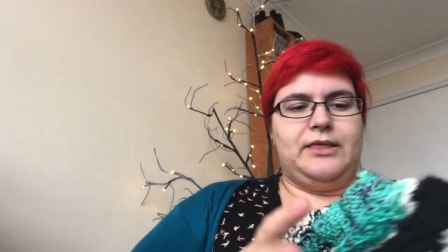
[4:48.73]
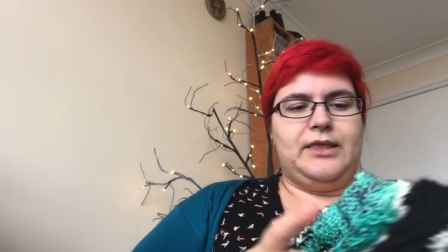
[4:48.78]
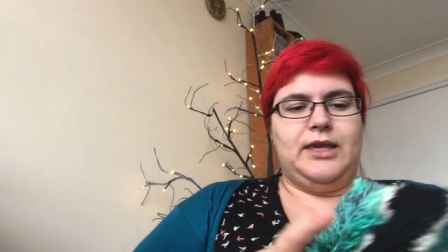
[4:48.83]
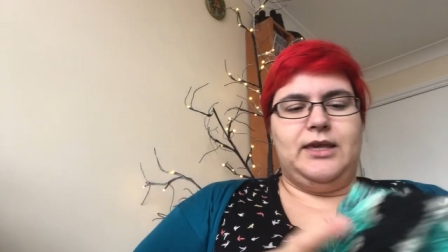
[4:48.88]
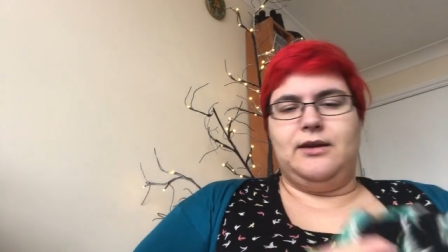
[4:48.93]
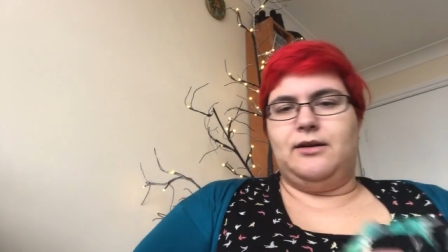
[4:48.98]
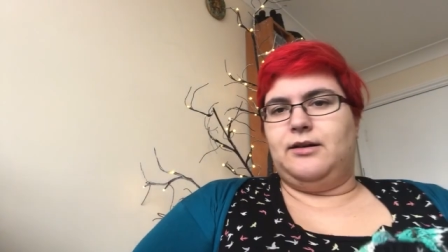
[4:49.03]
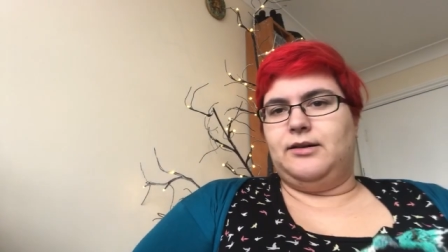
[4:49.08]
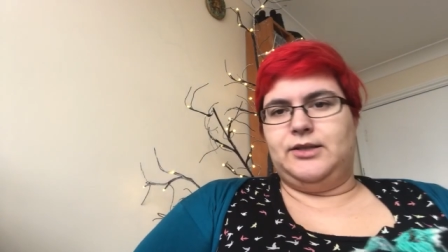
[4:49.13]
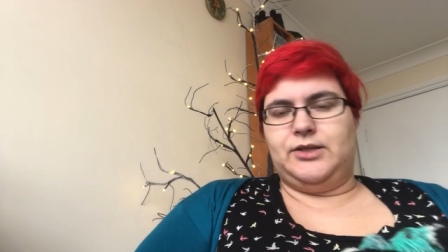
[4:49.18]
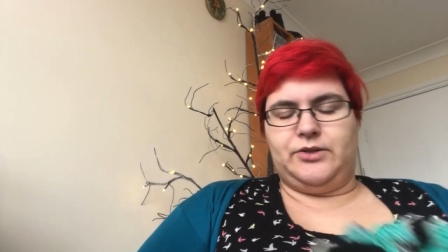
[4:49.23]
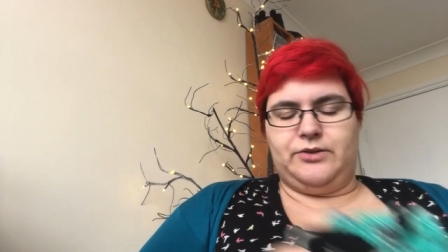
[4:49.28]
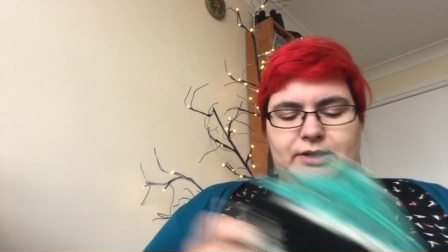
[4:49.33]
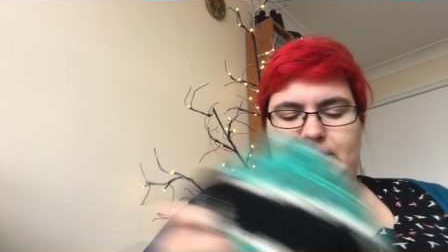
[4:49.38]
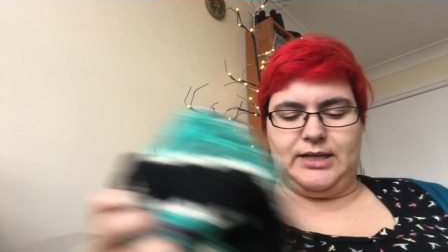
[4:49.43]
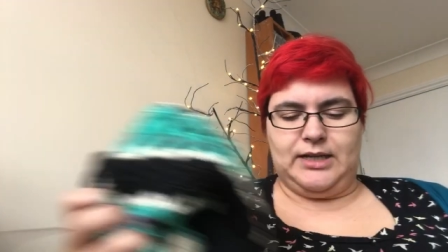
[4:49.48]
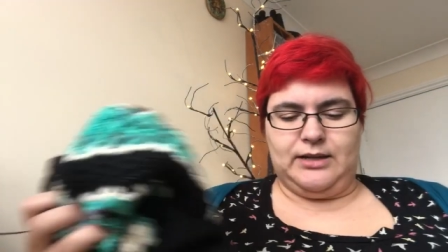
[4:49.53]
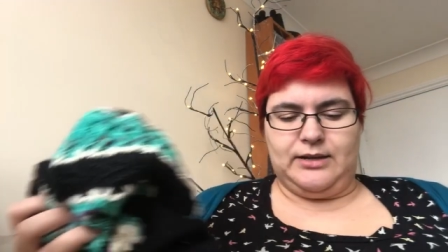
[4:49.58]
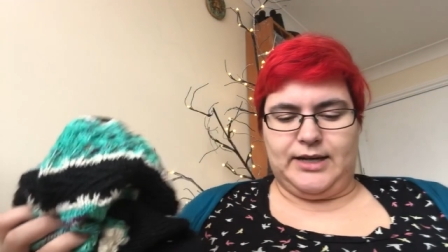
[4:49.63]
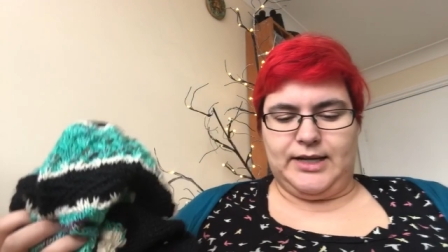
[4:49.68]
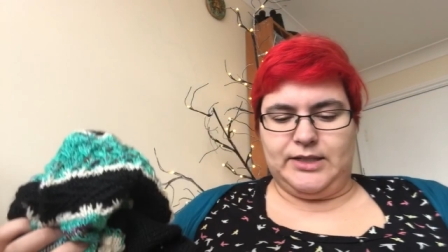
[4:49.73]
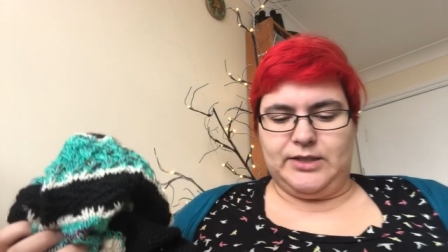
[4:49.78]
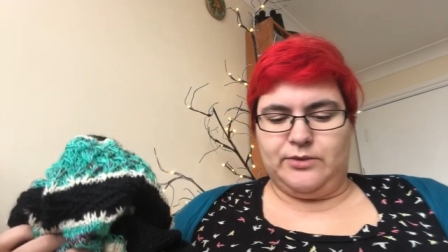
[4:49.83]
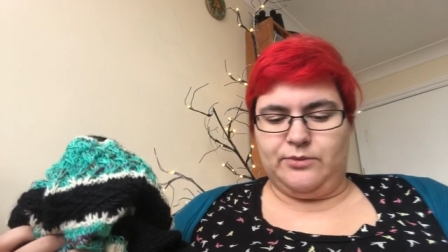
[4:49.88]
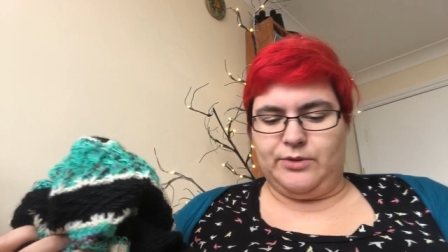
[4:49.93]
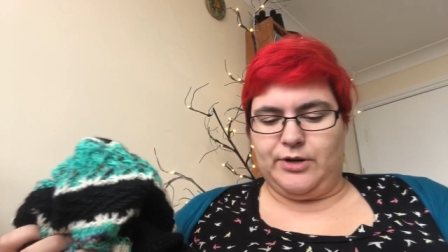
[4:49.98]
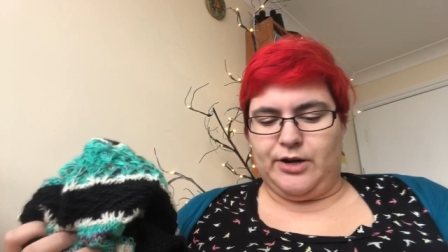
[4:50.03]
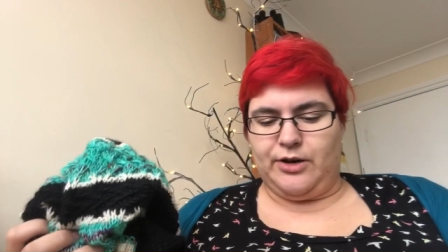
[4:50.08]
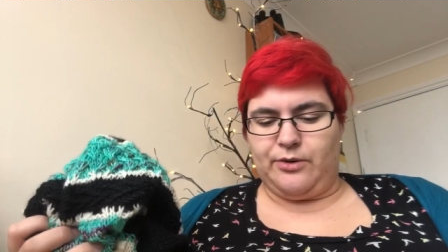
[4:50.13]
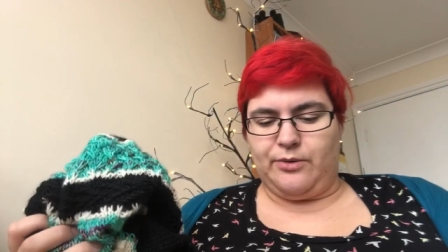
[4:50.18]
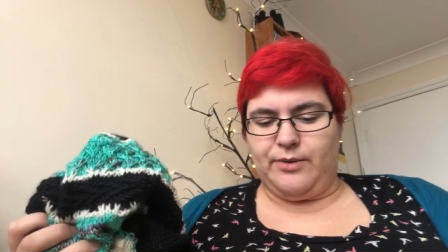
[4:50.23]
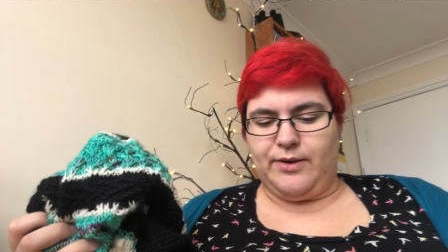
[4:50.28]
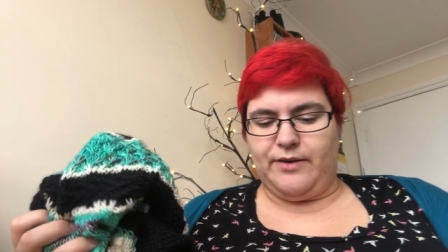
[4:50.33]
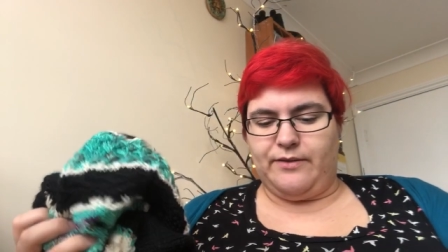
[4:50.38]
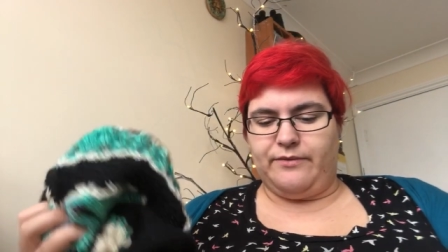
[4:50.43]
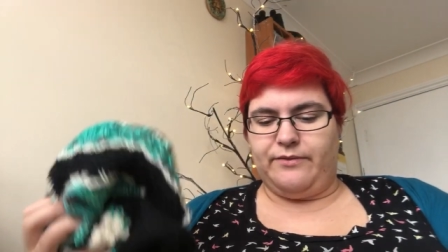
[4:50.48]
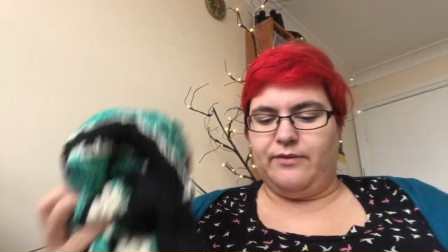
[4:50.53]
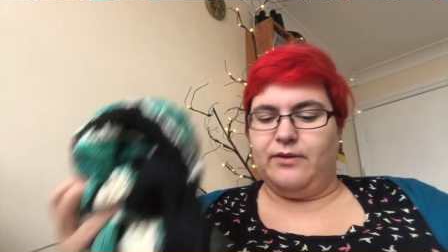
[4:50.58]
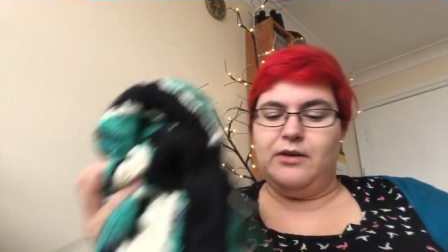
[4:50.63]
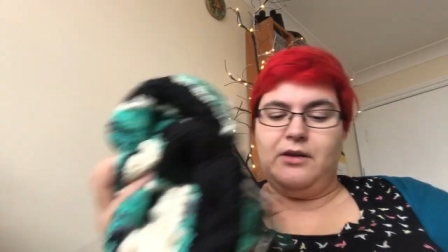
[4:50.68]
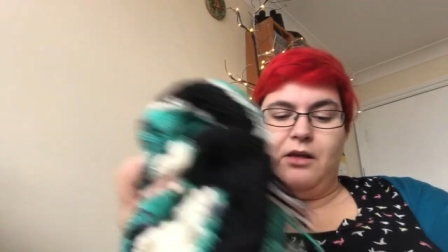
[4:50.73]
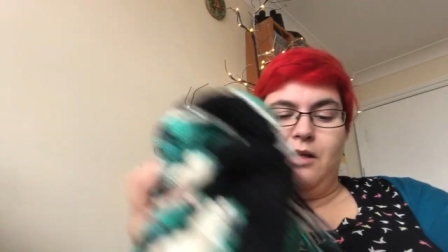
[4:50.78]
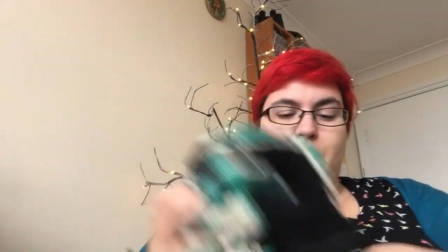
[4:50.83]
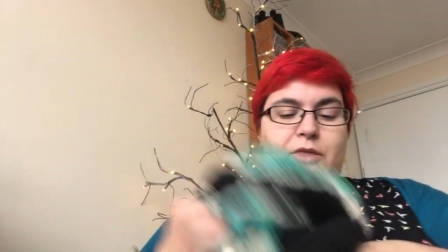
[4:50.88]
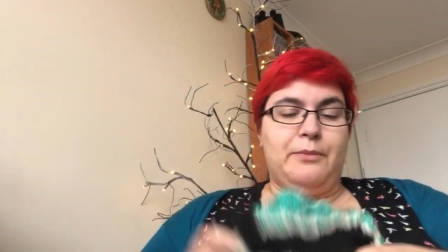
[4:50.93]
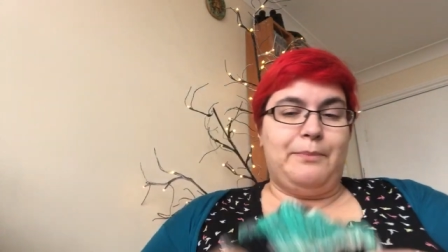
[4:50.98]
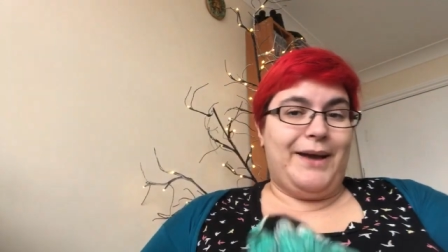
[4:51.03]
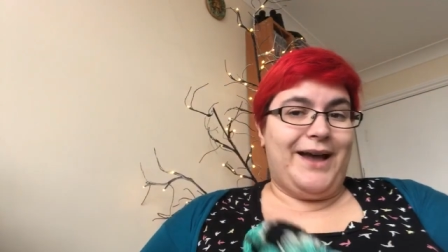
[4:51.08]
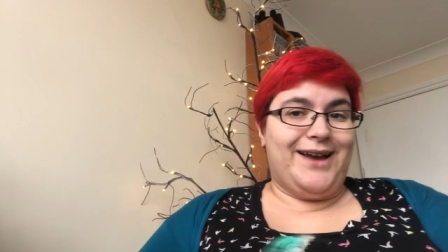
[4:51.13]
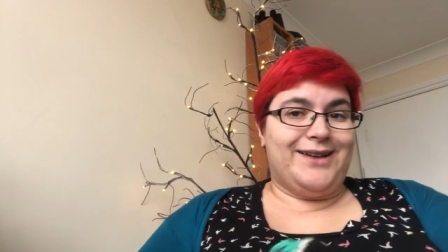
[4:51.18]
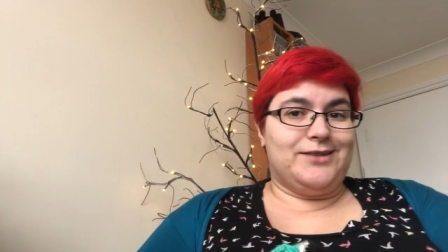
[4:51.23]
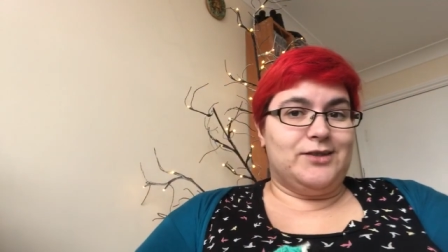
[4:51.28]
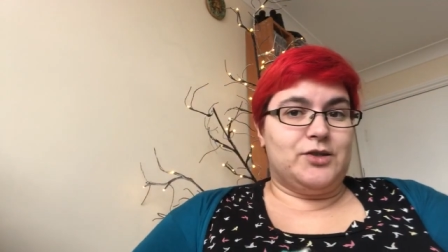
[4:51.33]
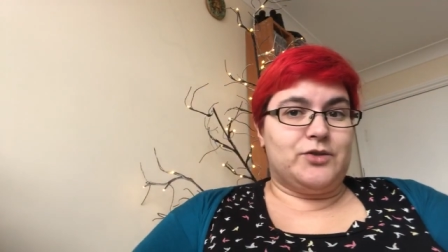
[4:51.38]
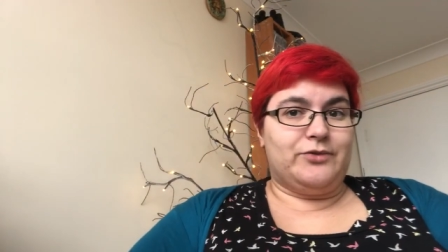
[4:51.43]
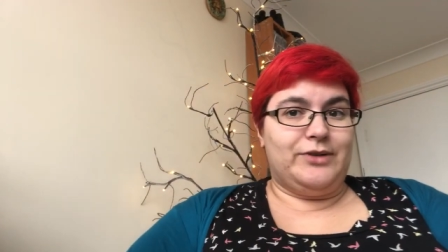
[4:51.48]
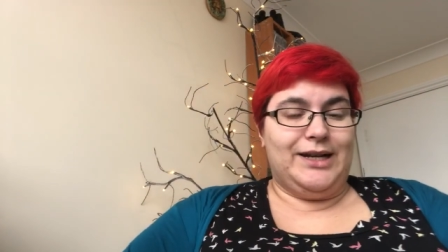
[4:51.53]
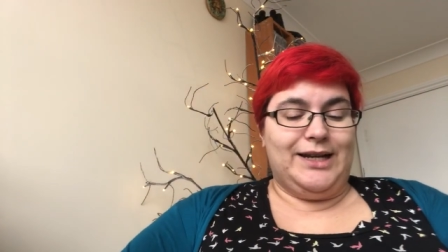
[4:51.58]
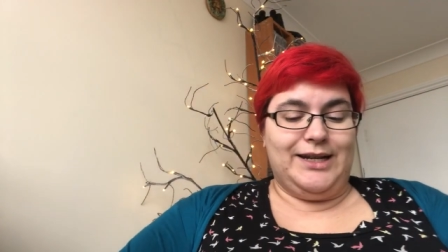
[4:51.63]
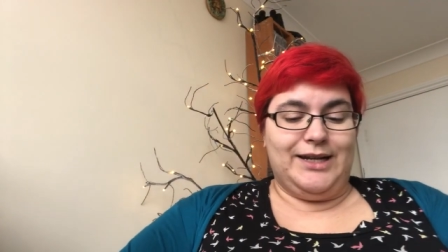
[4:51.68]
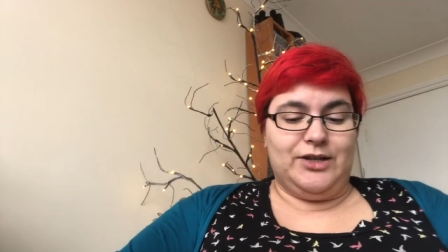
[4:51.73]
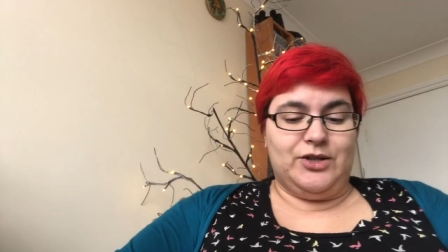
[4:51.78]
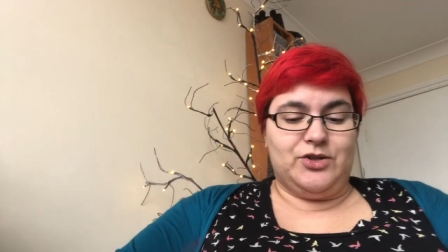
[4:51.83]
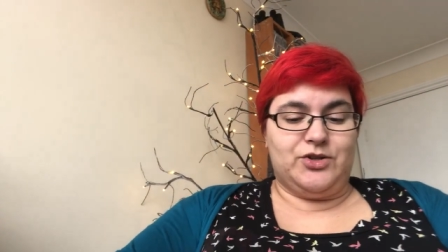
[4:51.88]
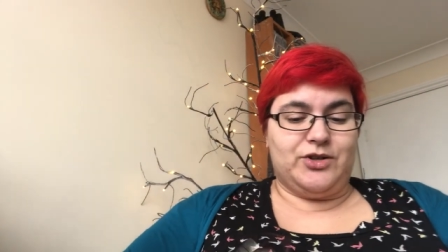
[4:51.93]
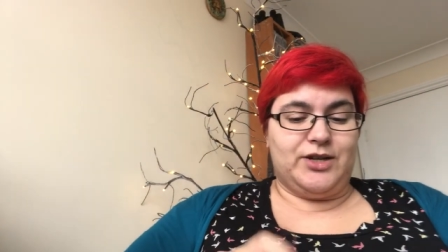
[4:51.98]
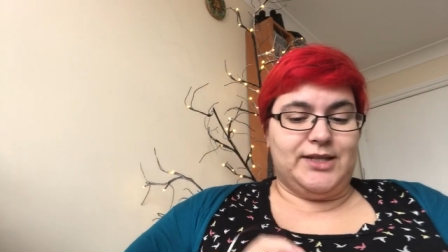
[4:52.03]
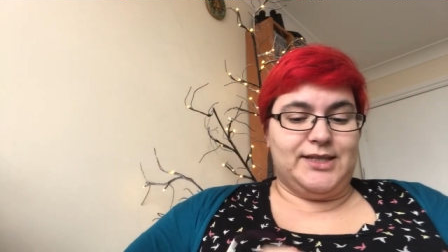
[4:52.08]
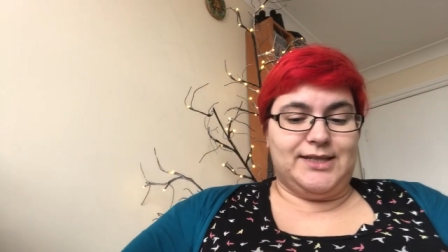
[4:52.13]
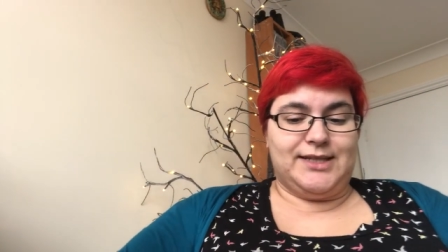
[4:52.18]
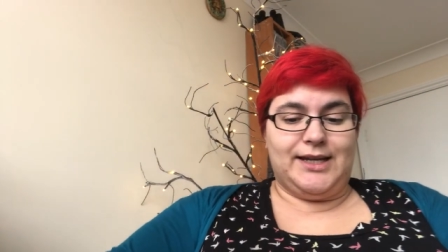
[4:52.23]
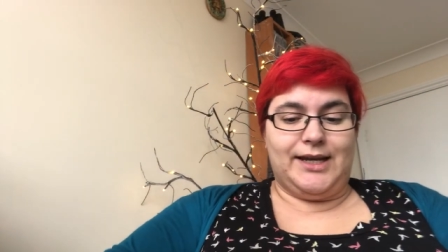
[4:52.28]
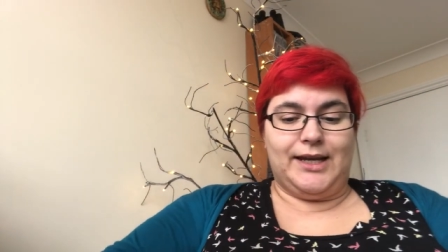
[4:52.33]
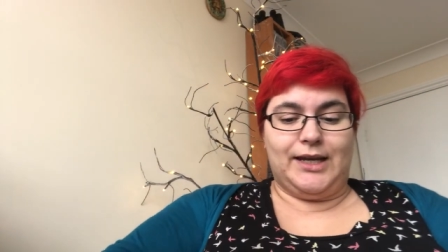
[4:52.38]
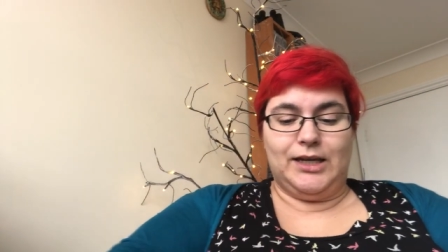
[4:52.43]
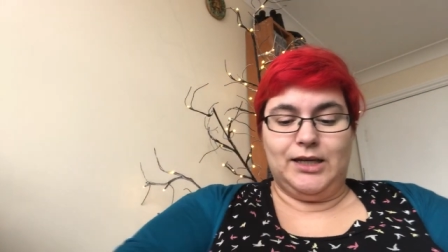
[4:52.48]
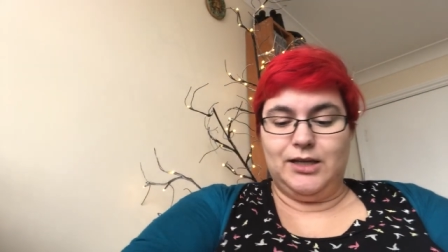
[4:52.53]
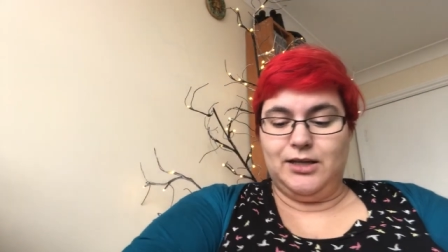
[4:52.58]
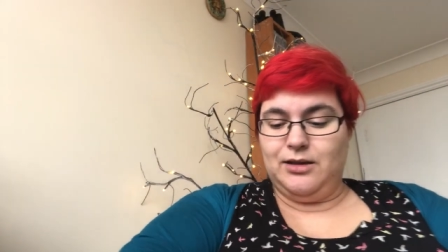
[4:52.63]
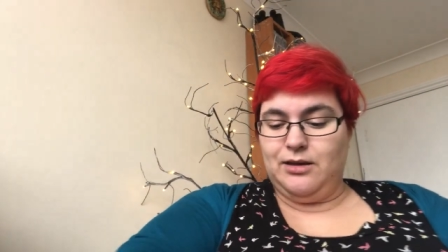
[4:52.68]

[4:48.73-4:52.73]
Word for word: the yarns are a delight to work with. The pattern's really interesting.